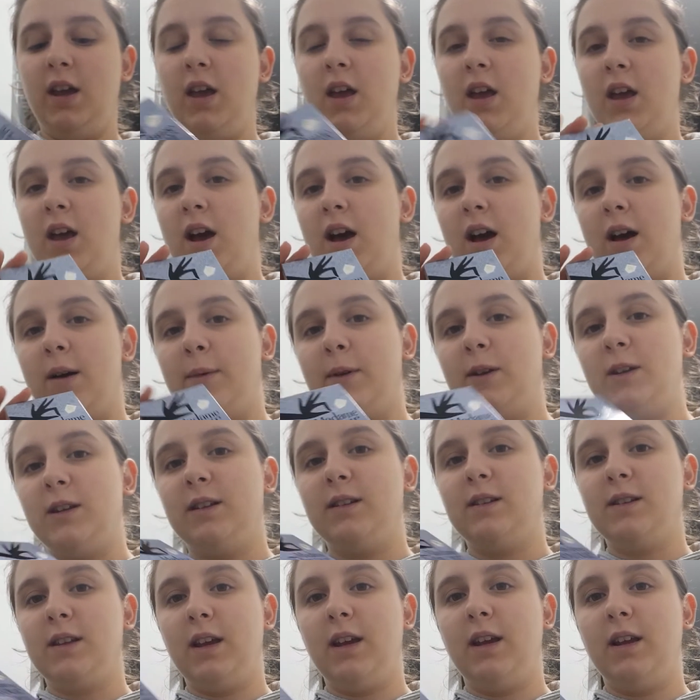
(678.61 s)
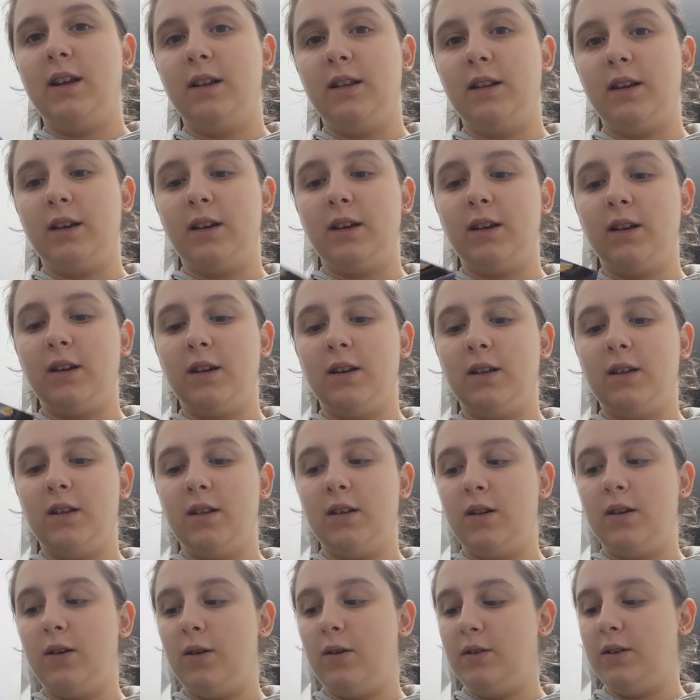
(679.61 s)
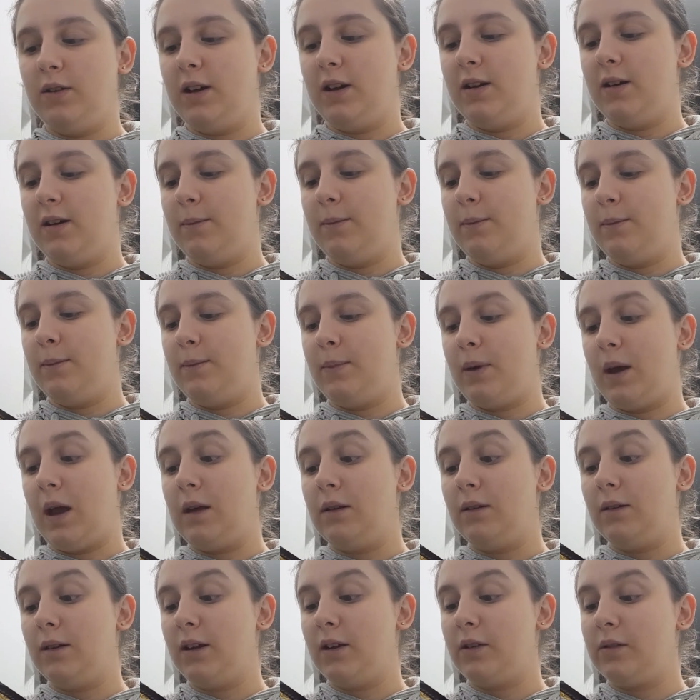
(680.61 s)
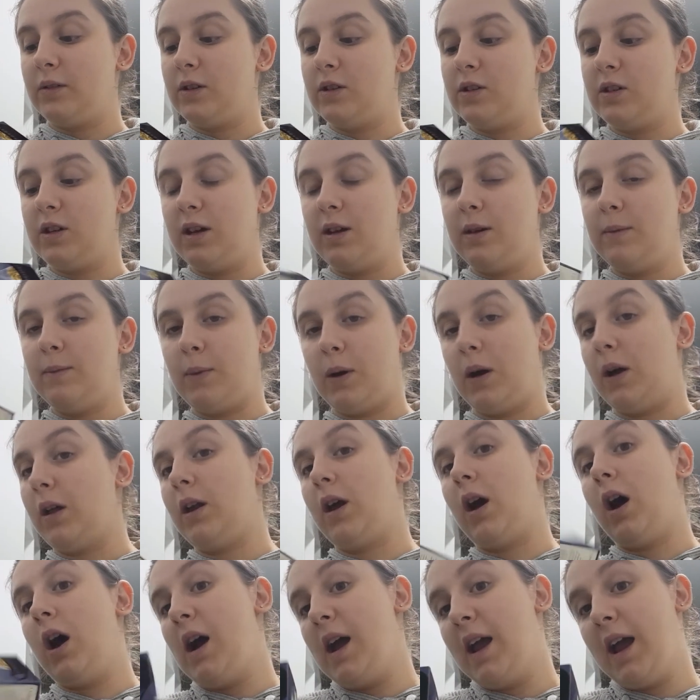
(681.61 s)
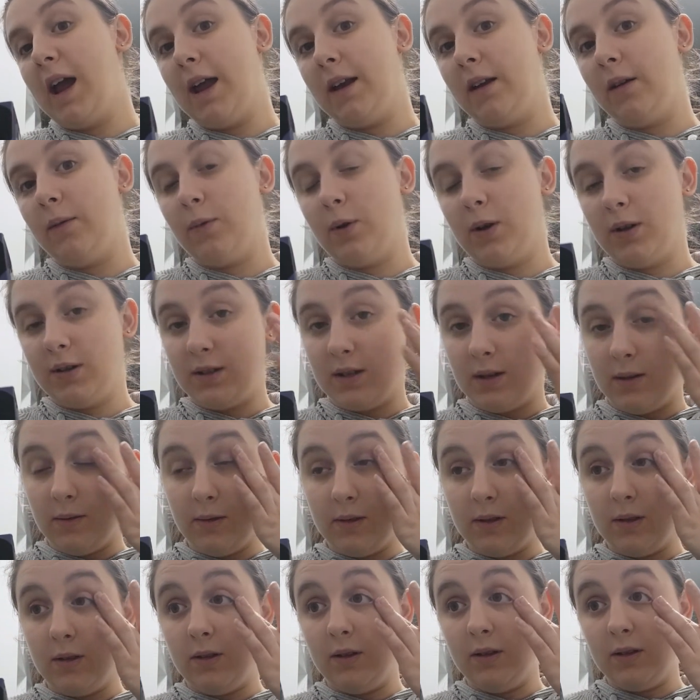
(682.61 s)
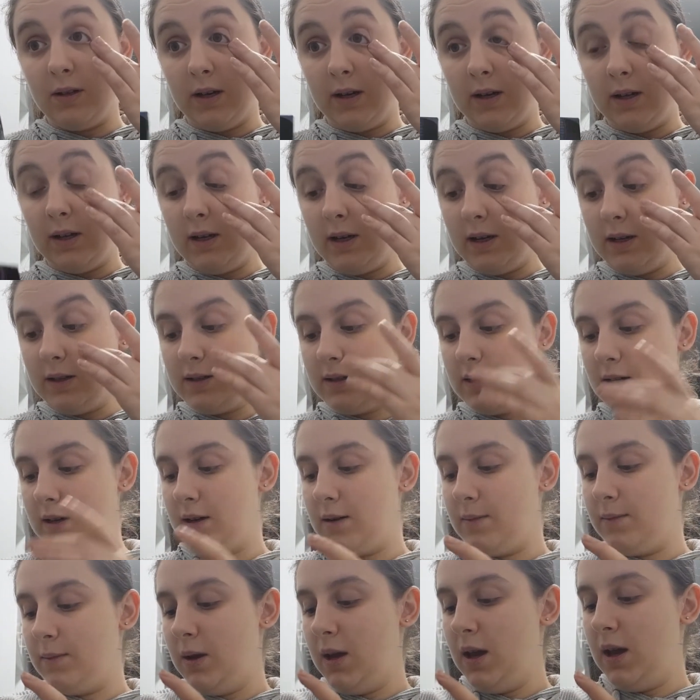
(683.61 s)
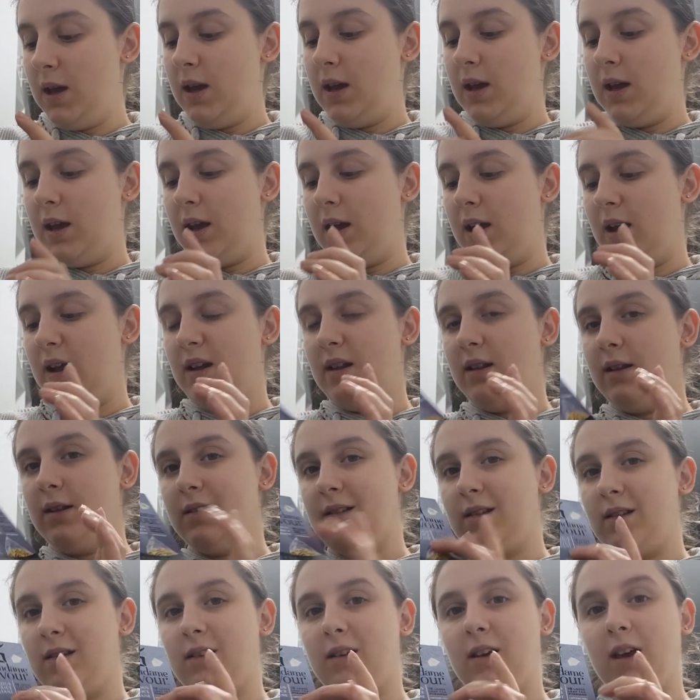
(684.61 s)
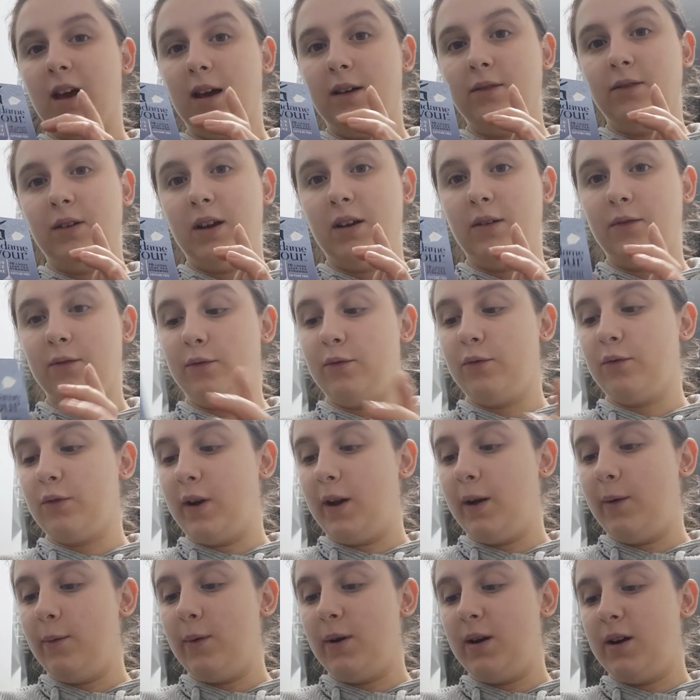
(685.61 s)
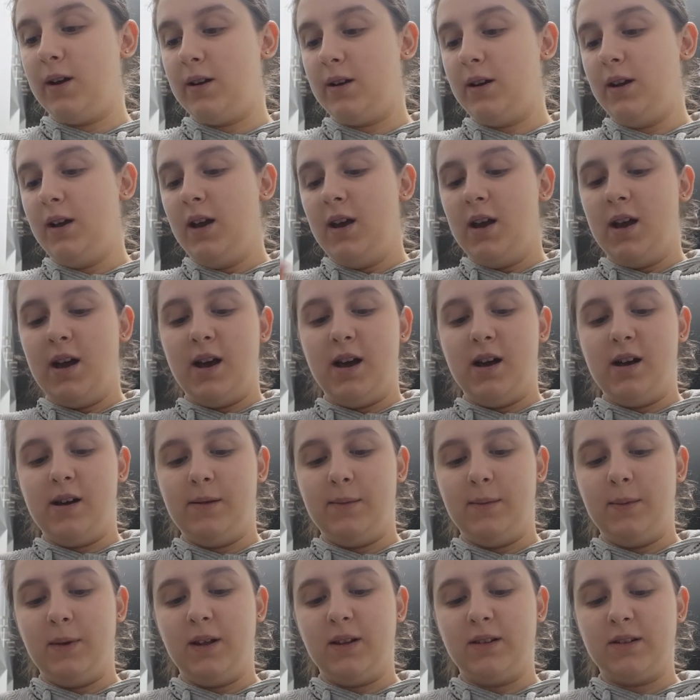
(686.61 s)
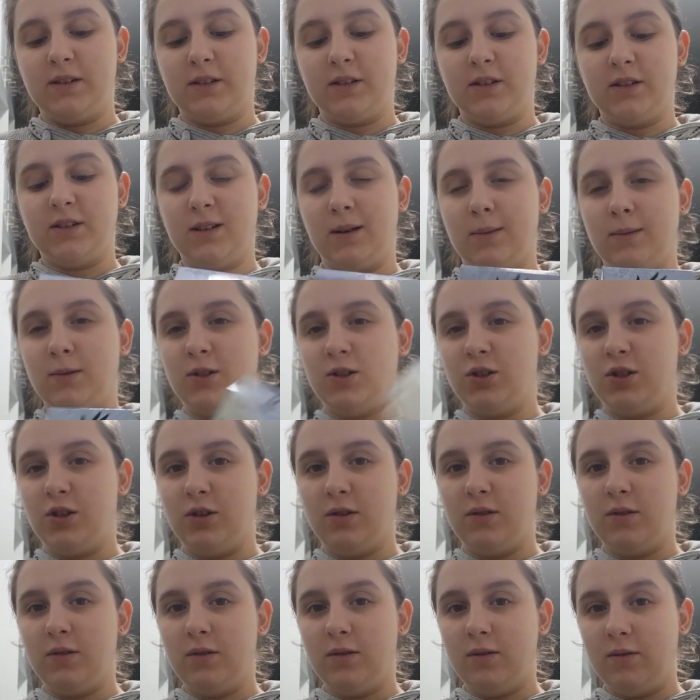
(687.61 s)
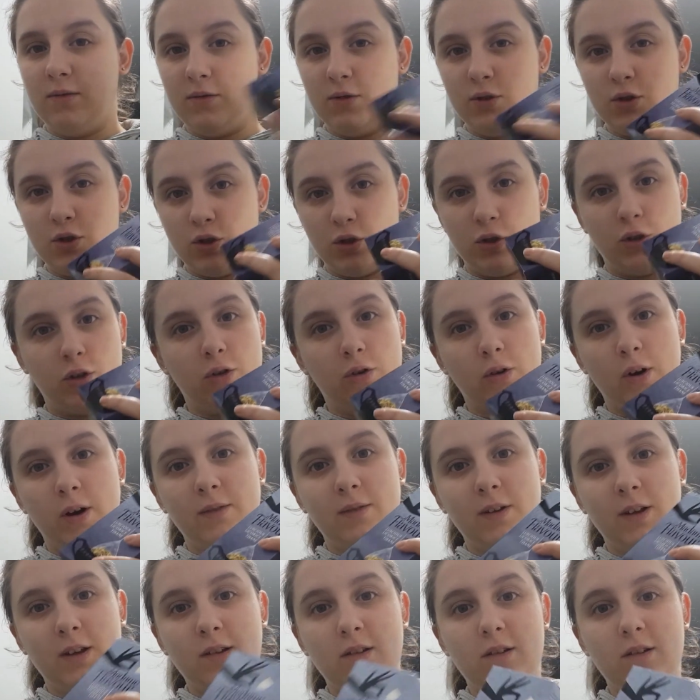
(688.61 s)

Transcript: It didn't say anything on there about licorice tea, but I had it whilst I was on the diet last time, and this is a caffeine-free one. It's a good substitute for sugar cravings.